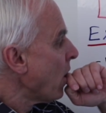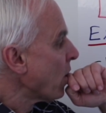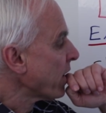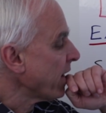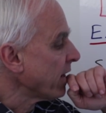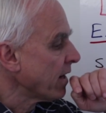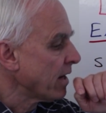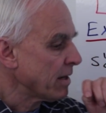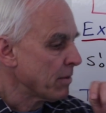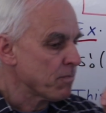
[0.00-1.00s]
Okay,
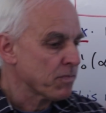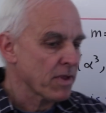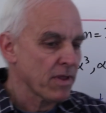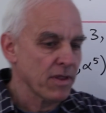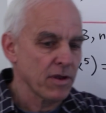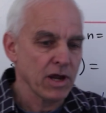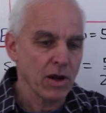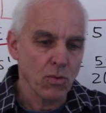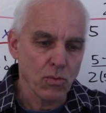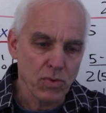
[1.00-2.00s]

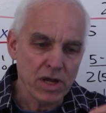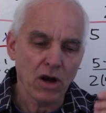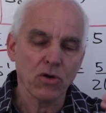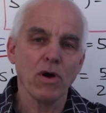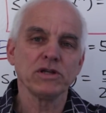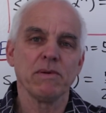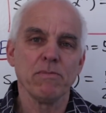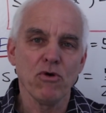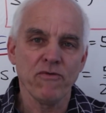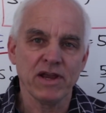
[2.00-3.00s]
we are going to be
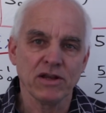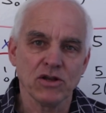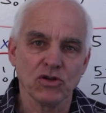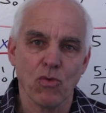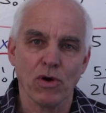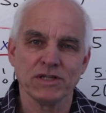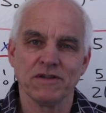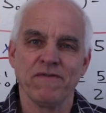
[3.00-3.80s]
moving towards the